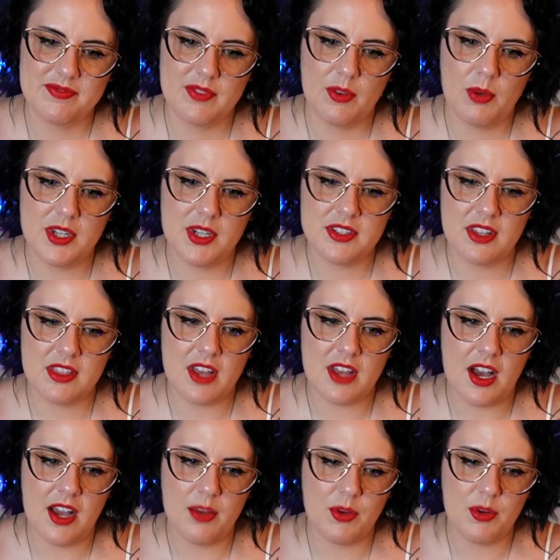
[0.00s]
what is the
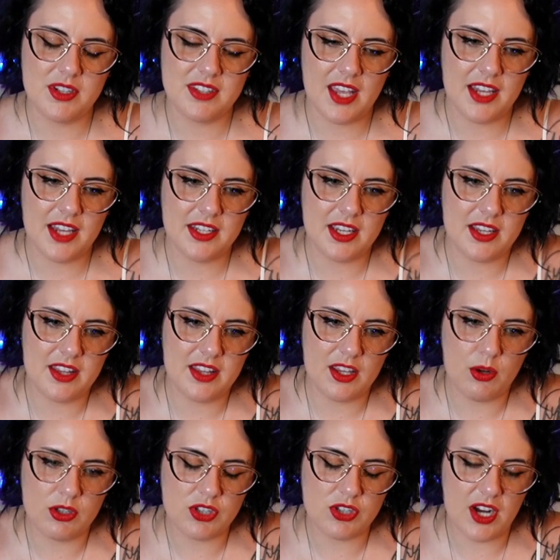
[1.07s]
thought, what is the idea that
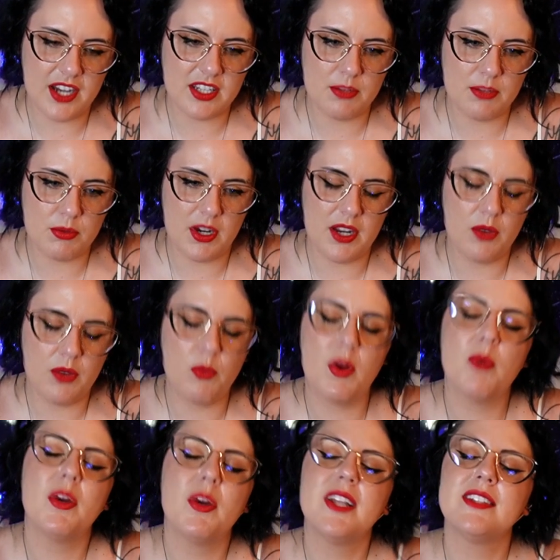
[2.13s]
you are trying to bring,
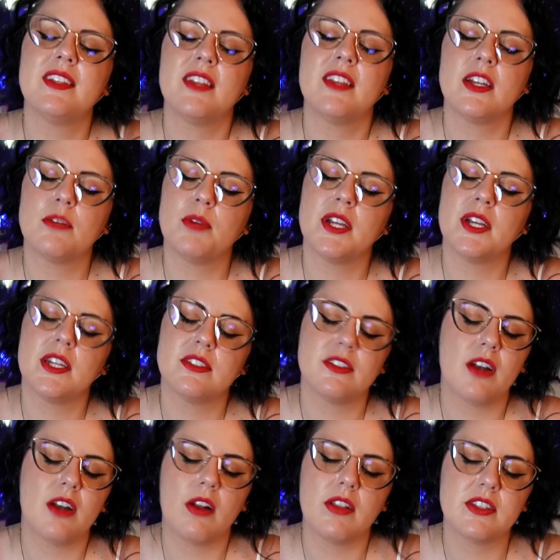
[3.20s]
what is it that you're bringing to
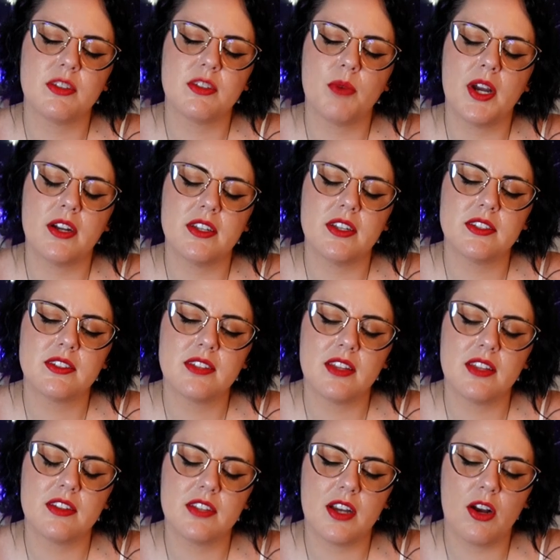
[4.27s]
Darling's awareness
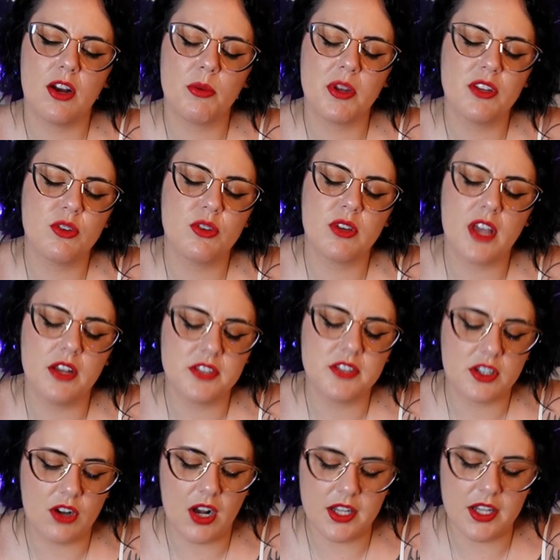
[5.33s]
in the tarot? I'm going to do a
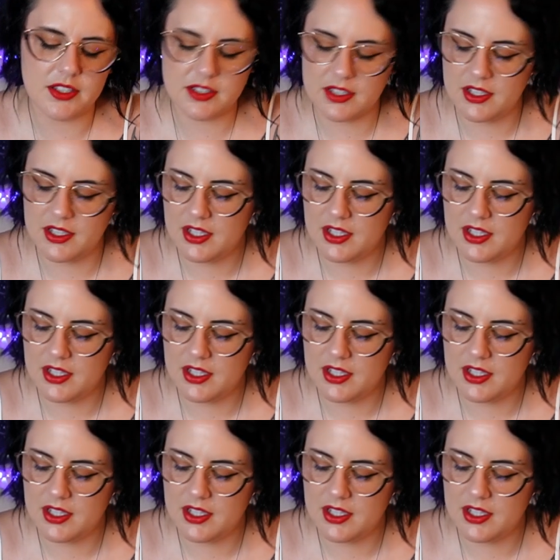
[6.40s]
Celtic cross.